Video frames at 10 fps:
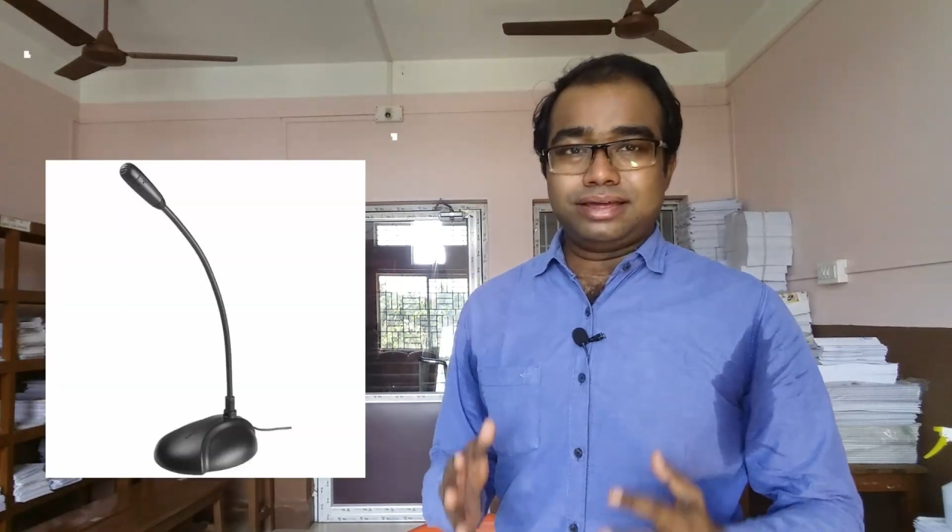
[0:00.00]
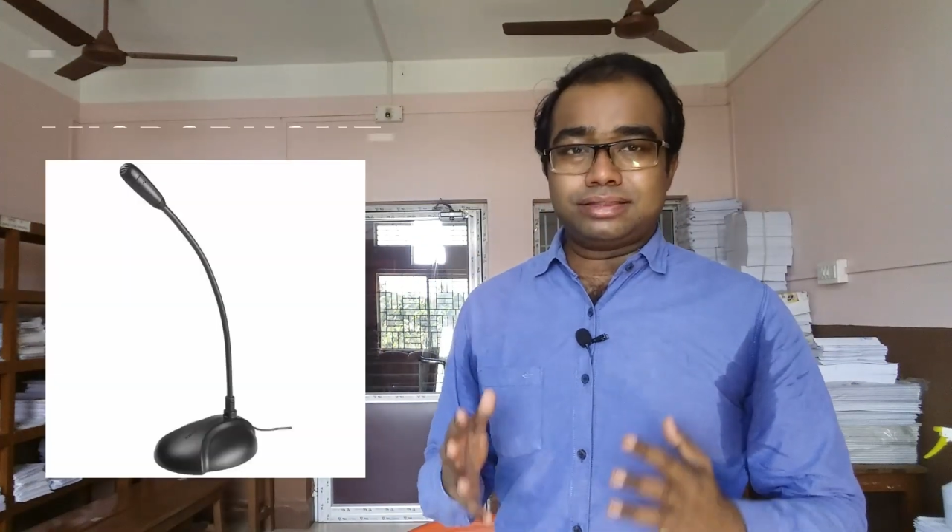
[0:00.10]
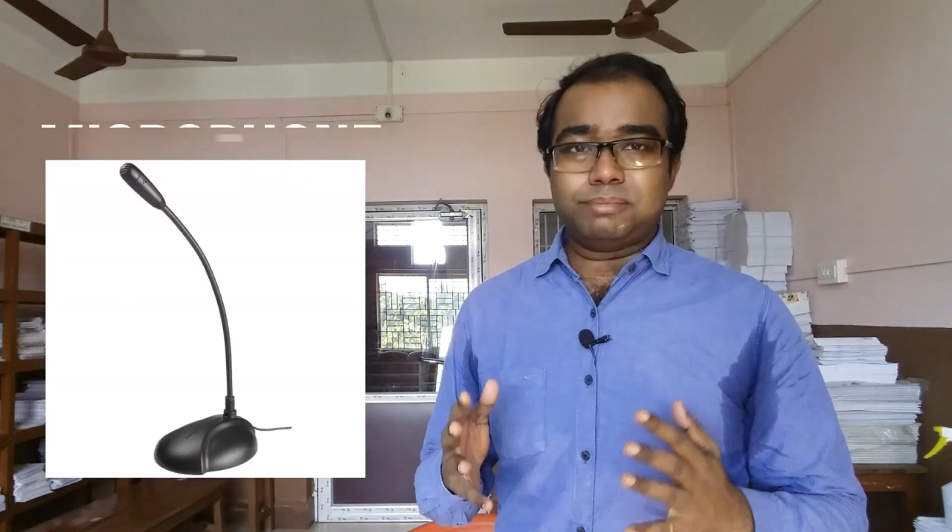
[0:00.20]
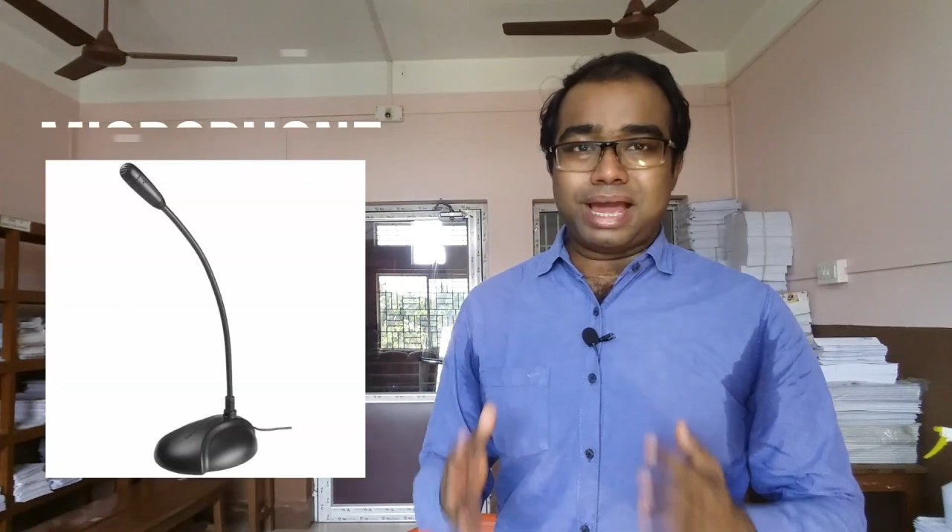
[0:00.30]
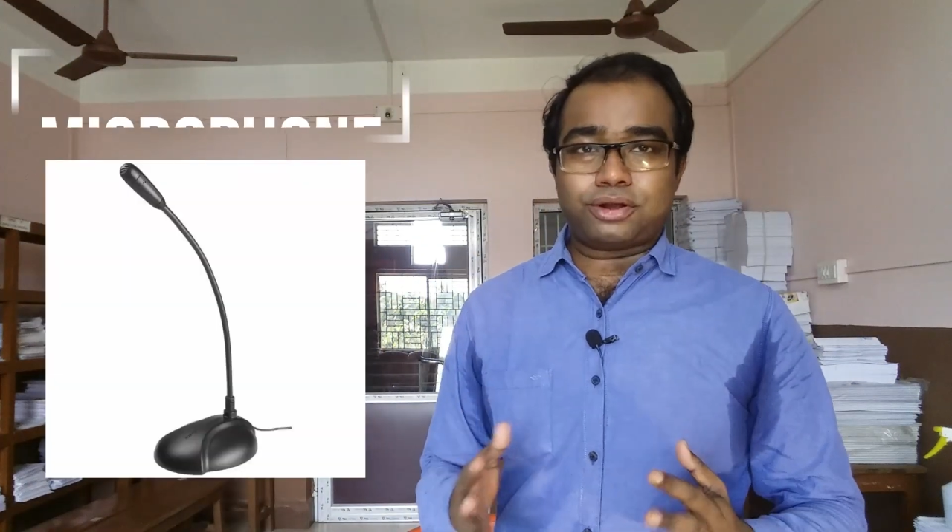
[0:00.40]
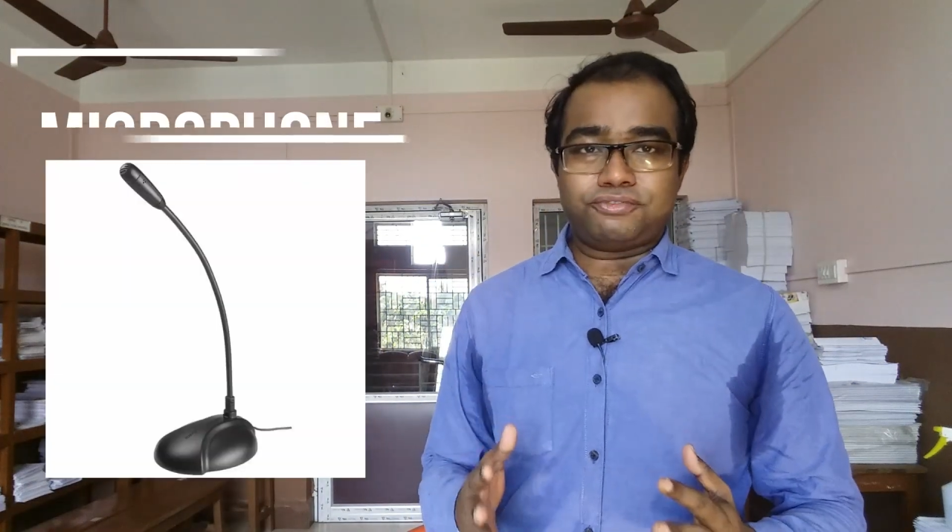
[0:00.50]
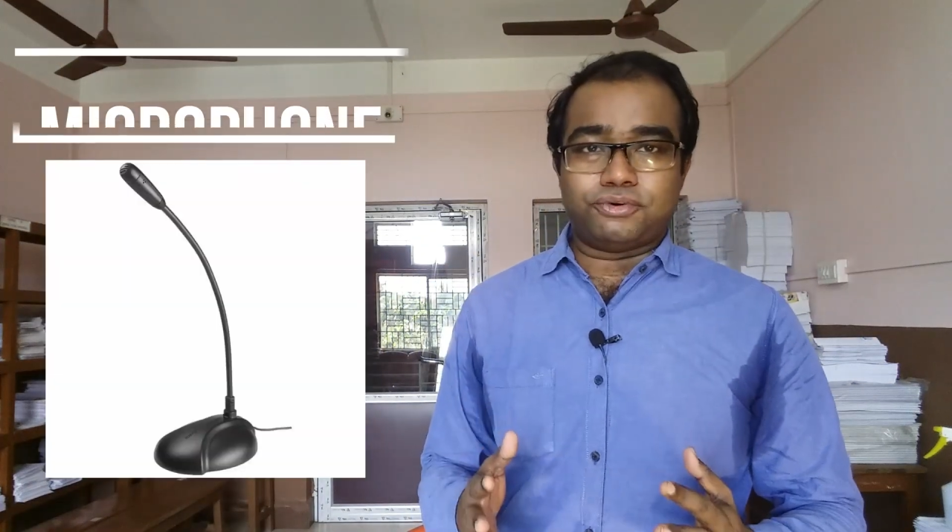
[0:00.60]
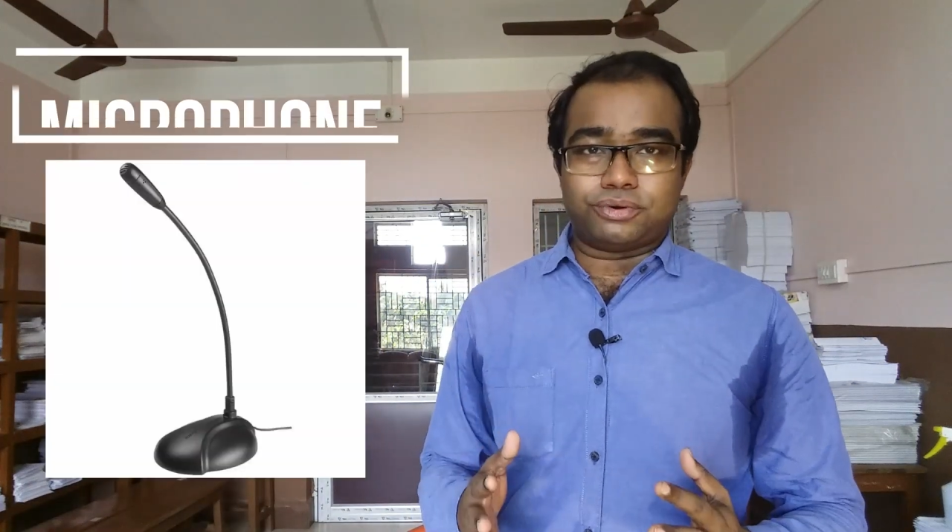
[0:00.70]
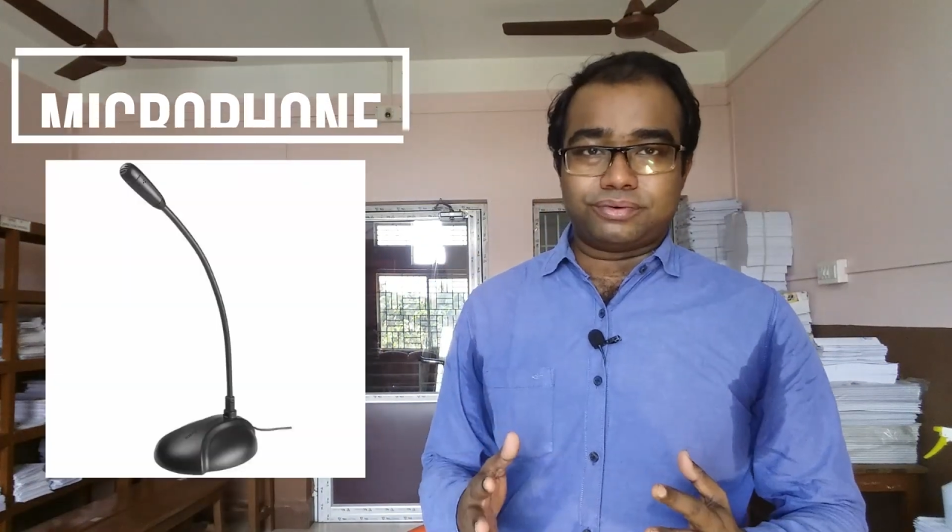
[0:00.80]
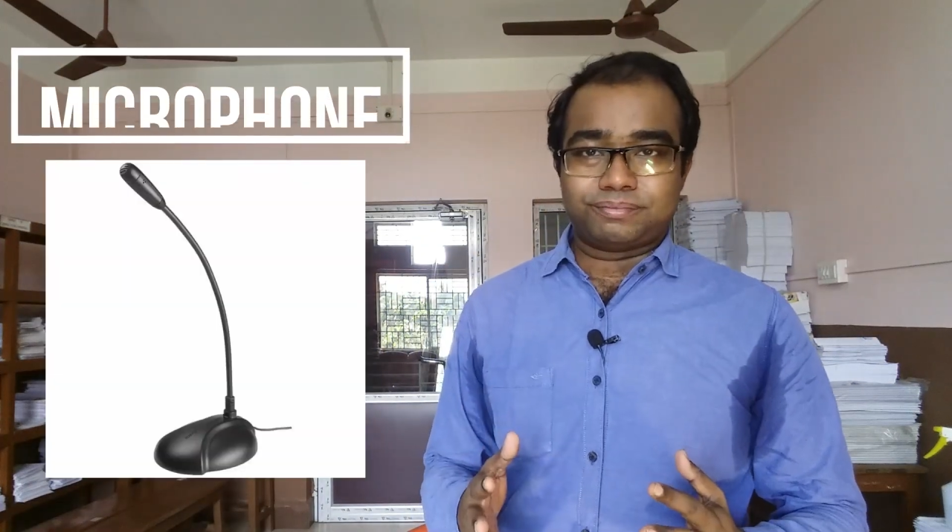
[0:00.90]
is a
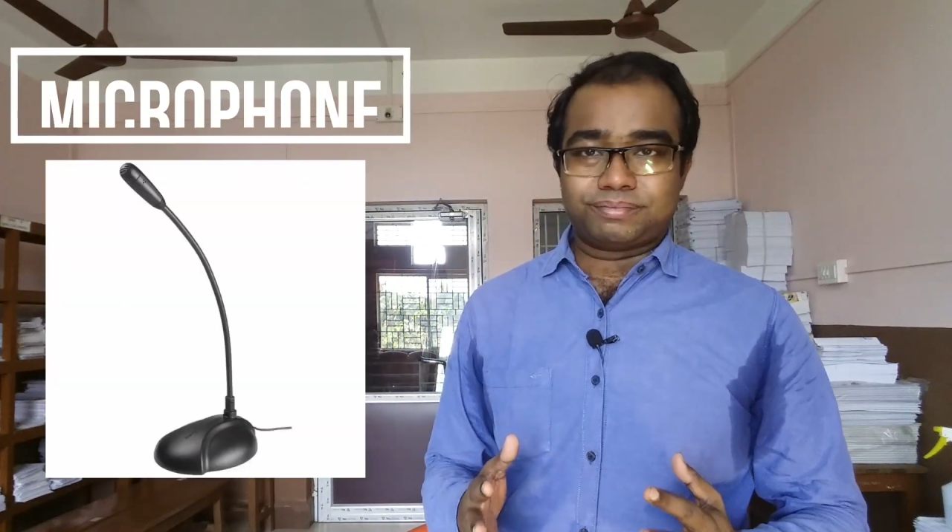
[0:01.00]
microphone.